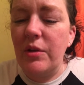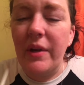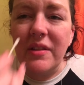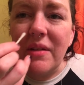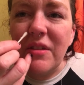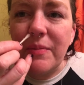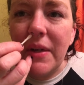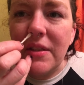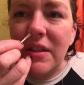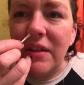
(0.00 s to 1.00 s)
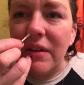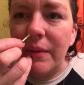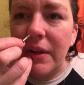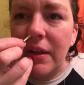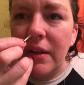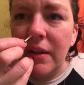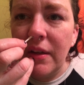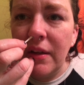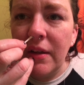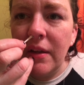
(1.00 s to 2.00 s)
doing is I'm just basically rubbing,
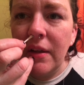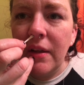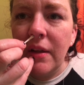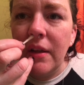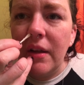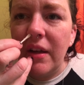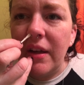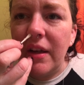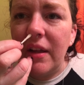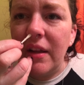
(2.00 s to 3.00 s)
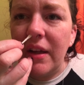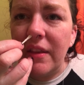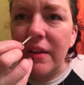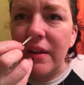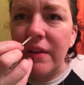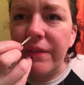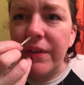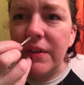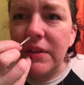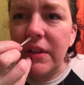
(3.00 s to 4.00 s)
again, like the
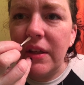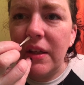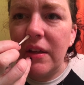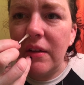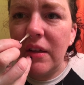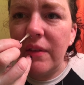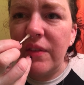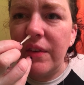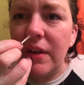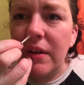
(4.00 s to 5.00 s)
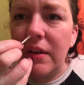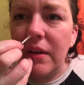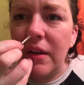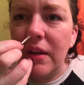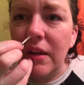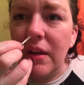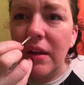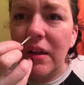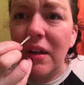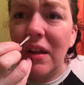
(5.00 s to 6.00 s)
first cleaning Q-tips, very
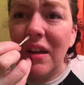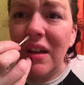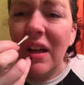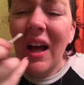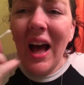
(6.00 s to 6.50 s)
gently,